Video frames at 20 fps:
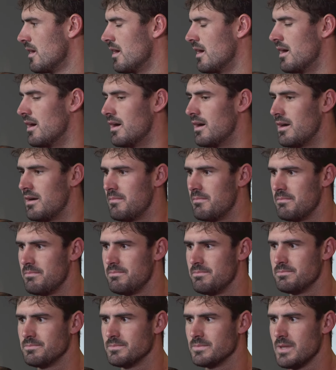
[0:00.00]
Um,
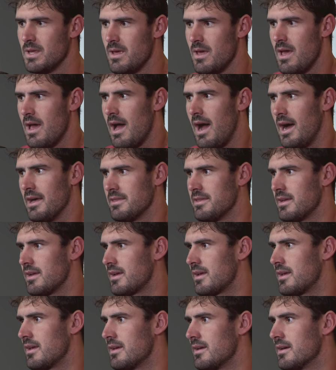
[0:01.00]
I
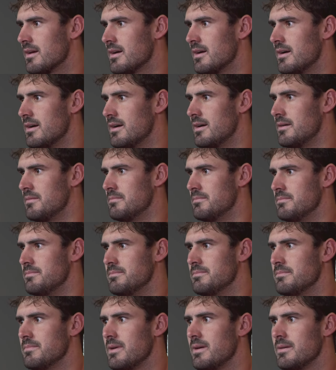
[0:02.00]
think um,
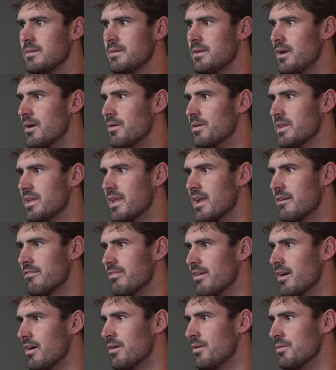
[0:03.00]
you know in the
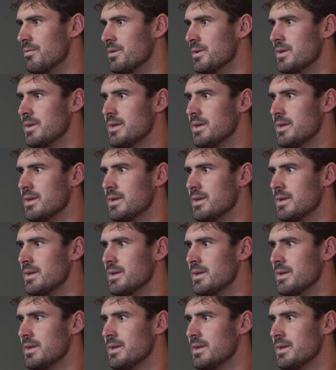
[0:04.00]
NFL.